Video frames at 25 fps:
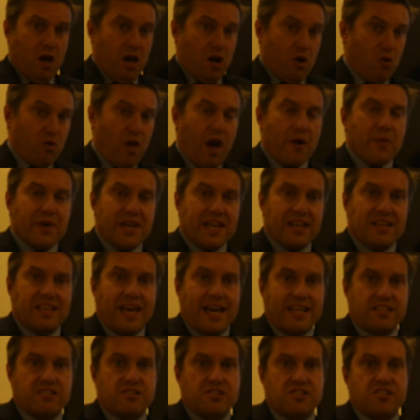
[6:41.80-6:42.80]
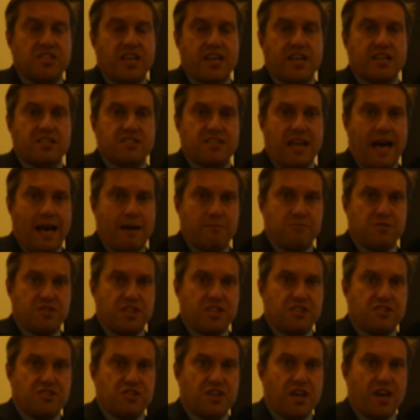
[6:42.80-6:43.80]
Although we didn't get to sit exams
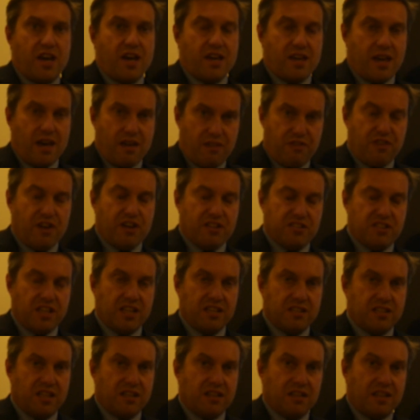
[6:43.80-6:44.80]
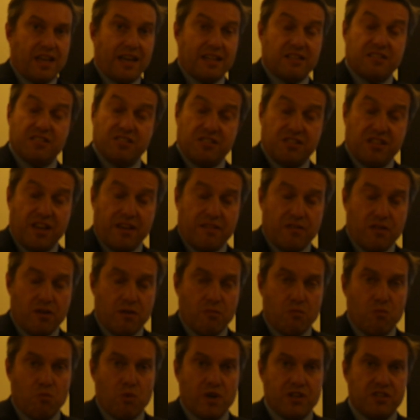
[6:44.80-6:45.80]
this year, year 13 didn't get to sit
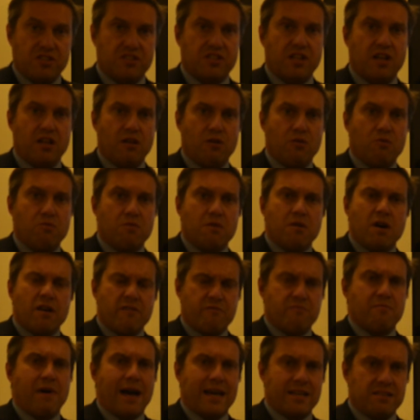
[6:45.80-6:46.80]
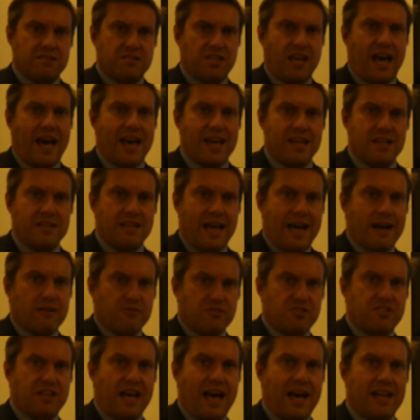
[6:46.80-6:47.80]
them, we still have maintained
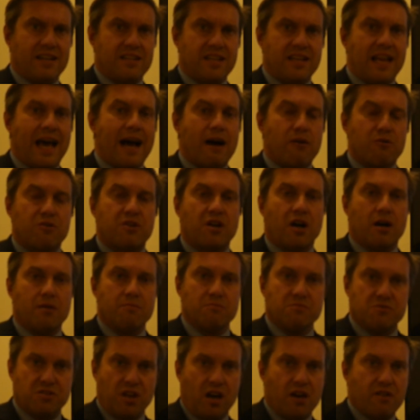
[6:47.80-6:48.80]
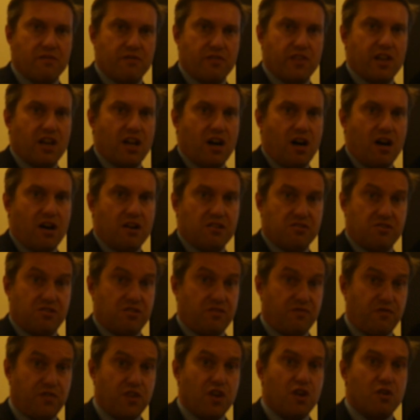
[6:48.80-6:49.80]
outstanding outcomes over the
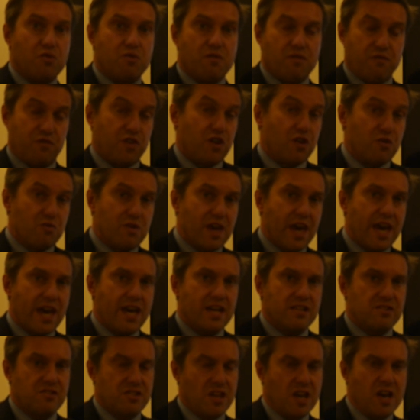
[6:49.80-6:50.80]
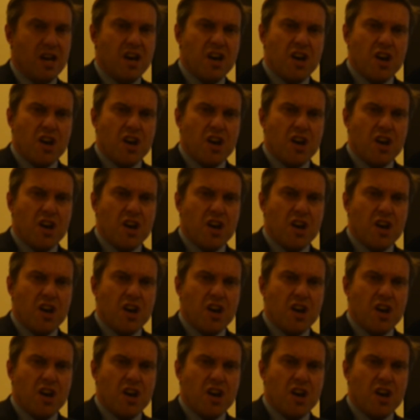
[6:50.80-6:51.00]
last few years.